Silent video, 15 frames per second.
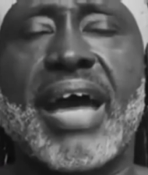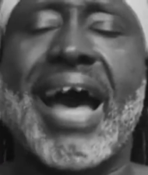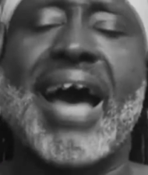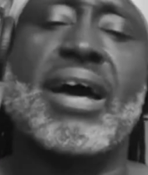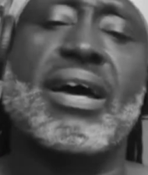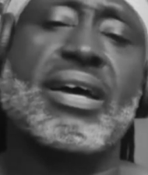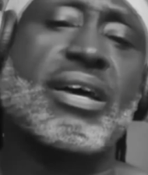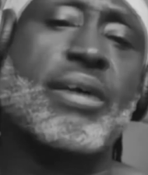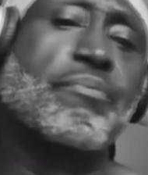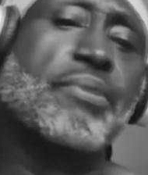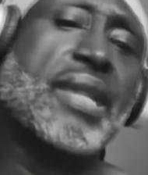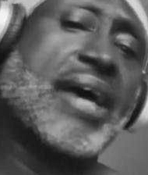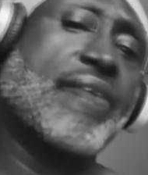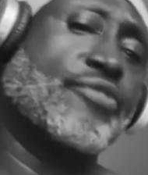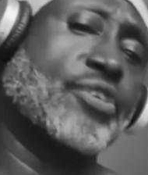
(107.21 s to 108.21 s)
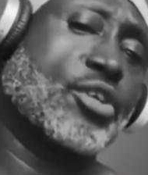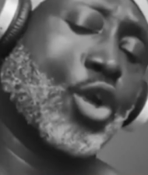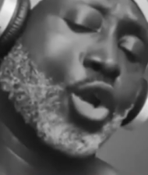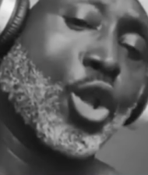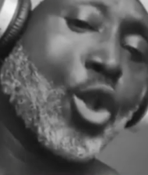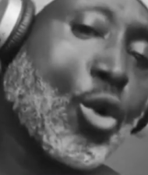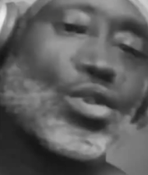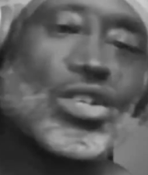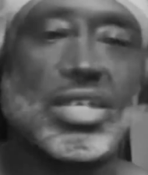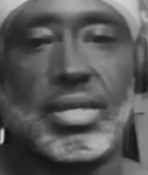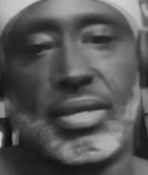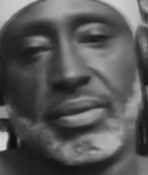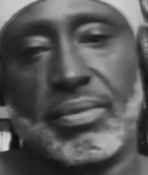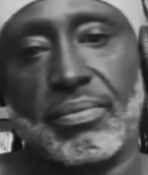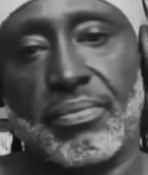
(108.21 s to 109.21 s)
hip life is closer
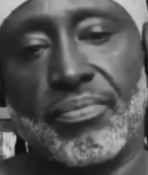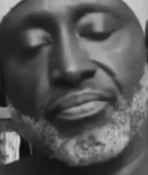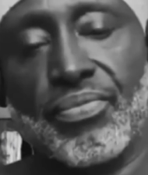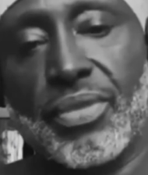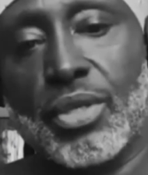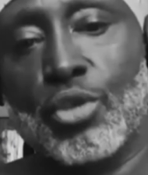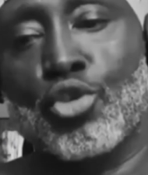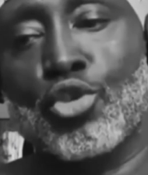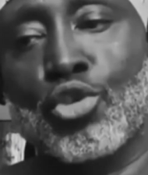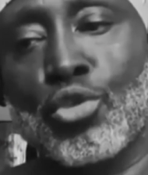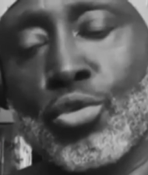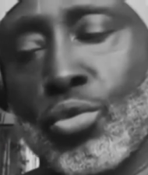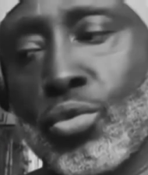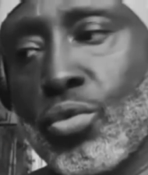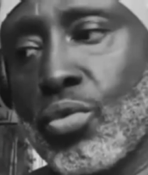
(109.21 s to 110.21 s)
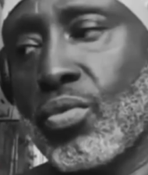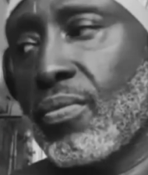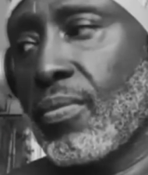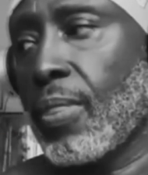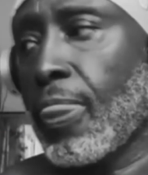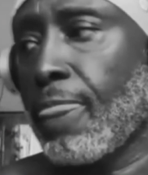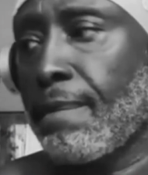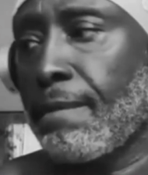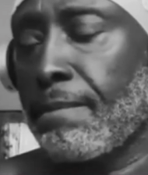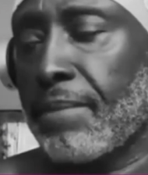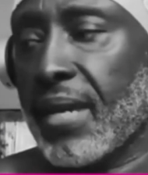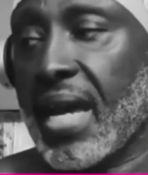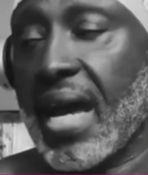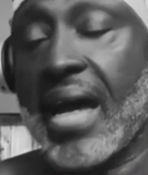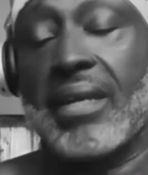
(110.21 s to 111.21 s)
to the
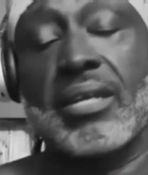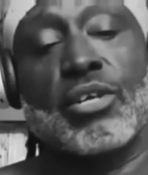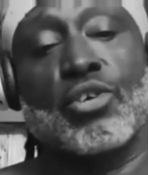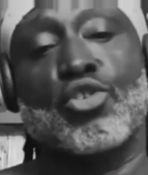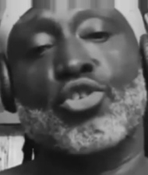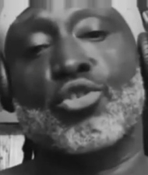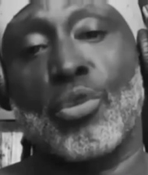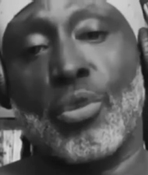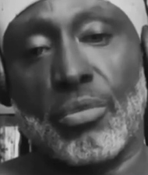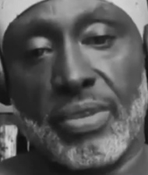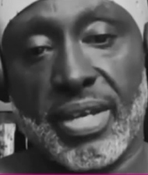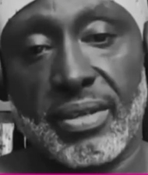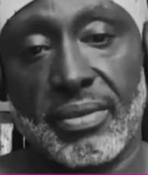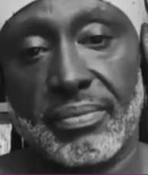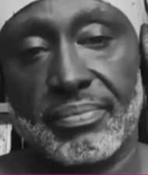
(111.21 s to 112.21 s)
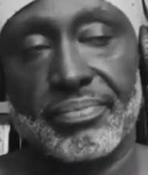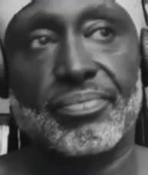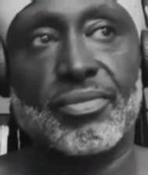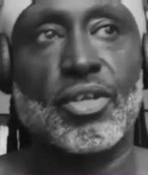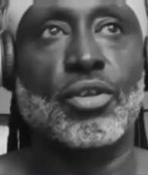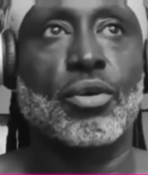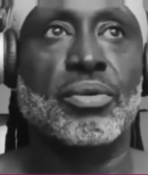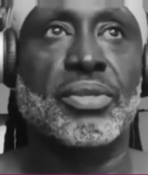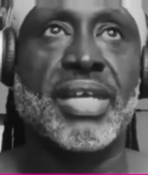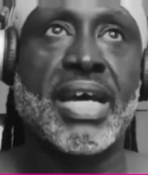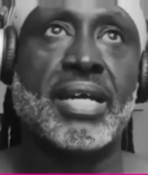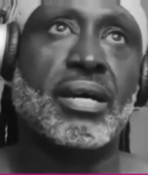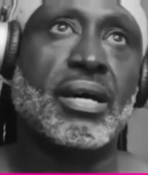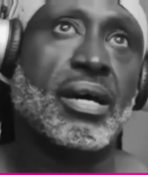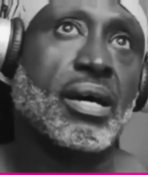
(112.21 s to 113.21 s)
Ghanaian story, you know, than,
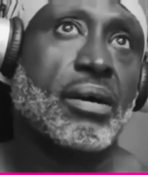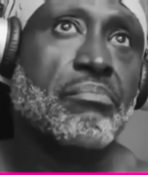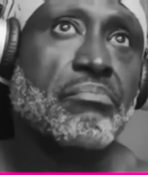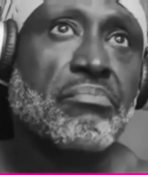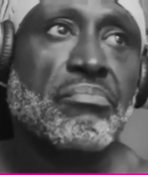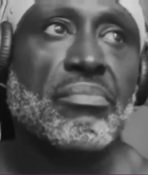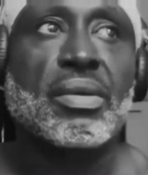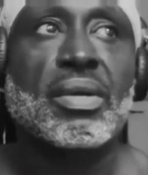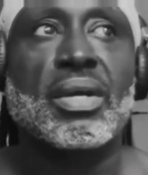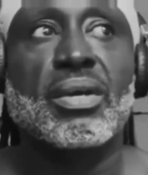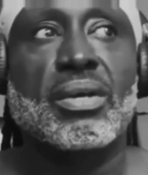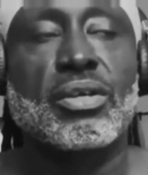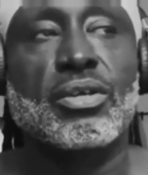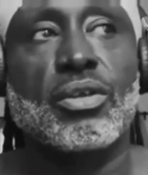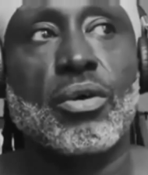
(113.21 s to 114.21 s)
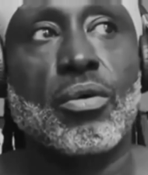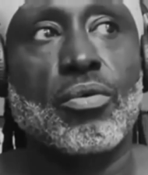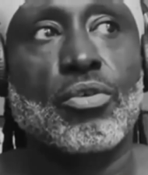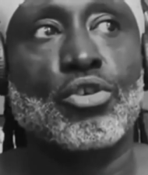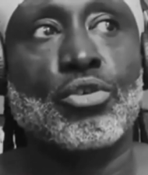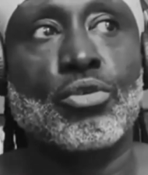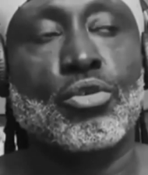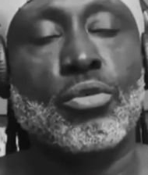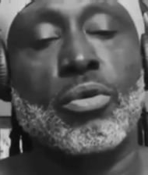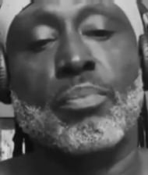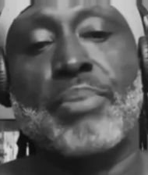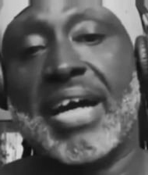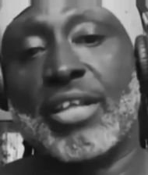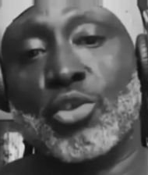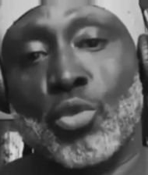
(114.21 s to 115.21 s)
you know, you doing
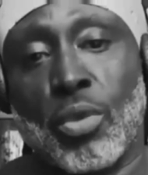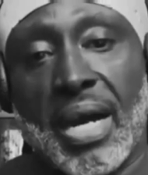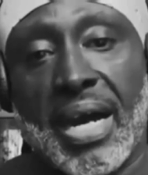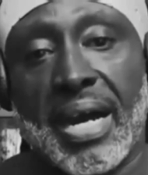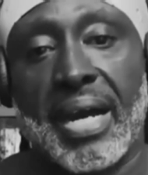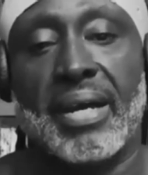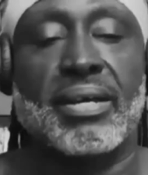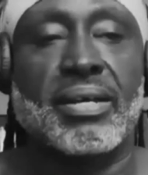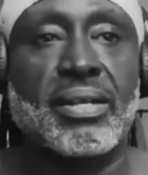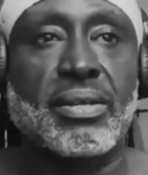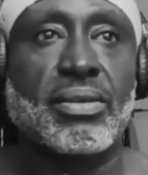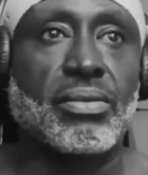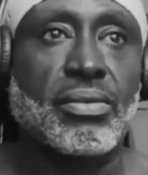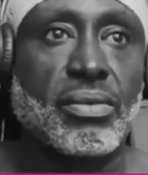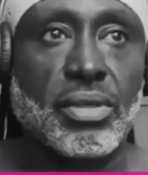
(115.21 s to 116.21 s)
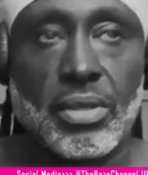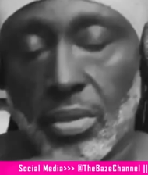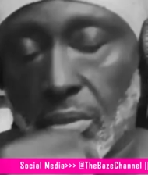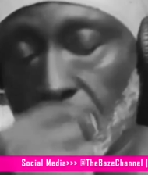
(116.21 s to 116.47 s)
patois and, you know,